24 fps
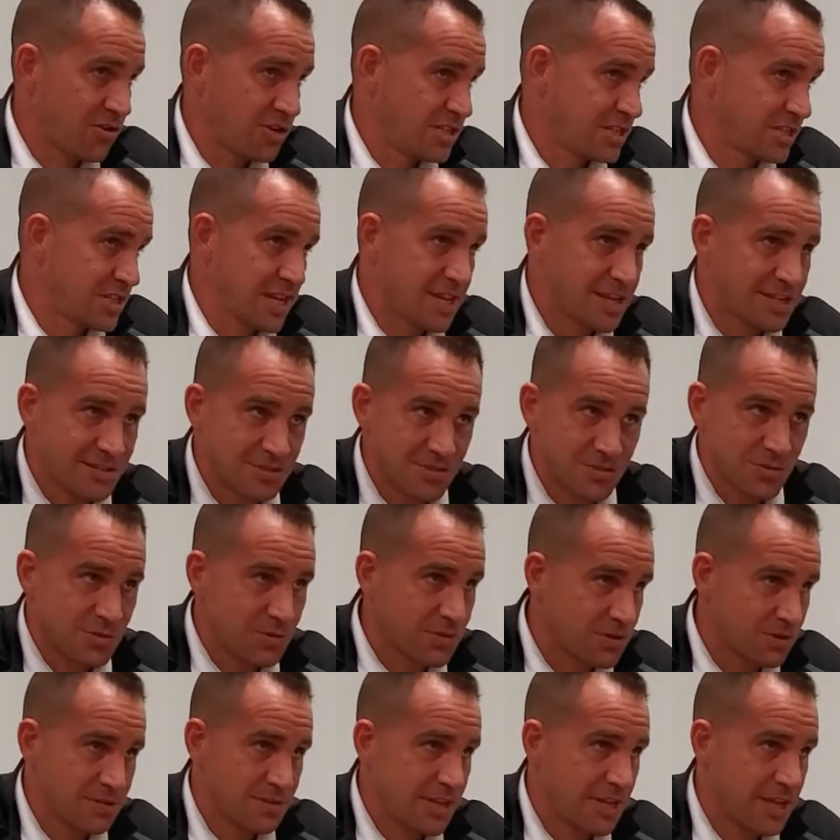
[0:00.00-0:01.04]
seconds to sort
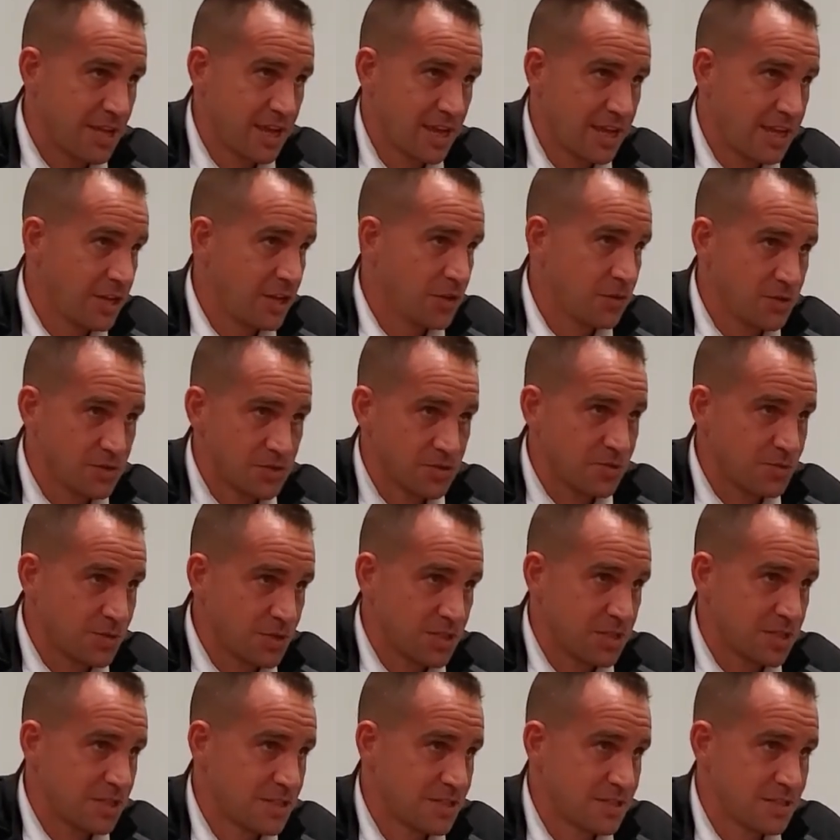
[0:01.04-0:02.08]
of say, hey, this is what
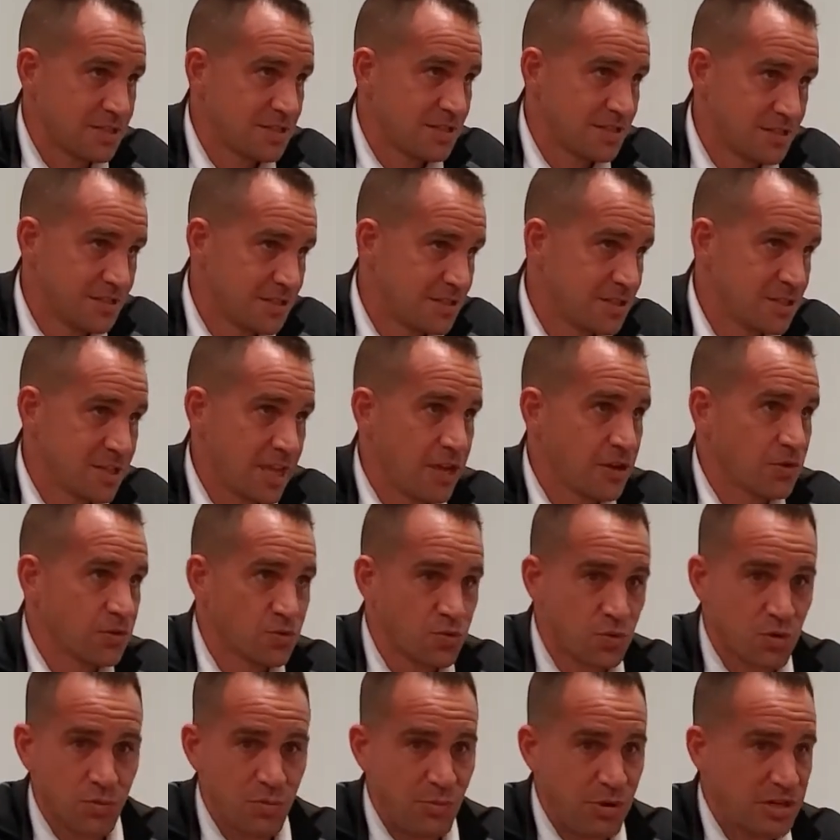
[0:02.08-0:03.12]
this scale
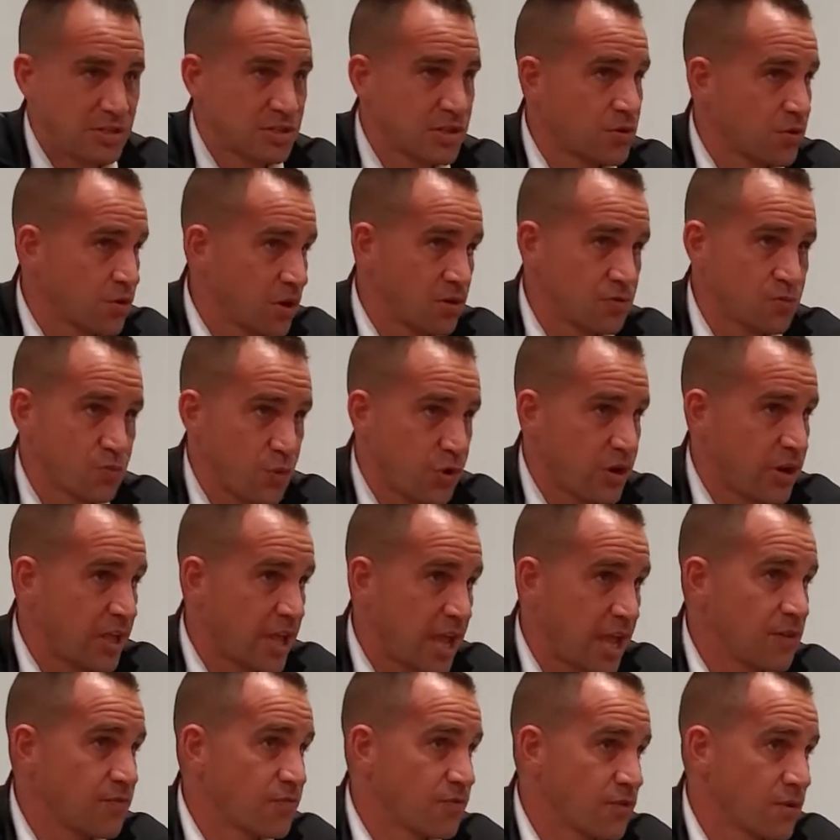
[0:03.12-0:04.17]
sort of benchmarks, where it
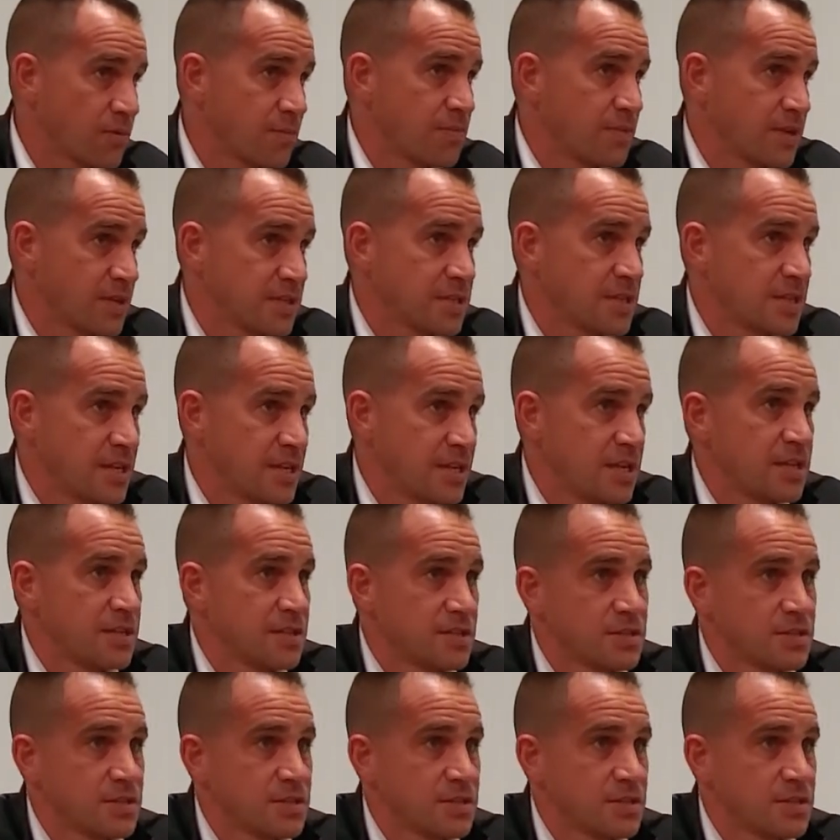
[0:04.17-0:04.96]
came from, things of that nature?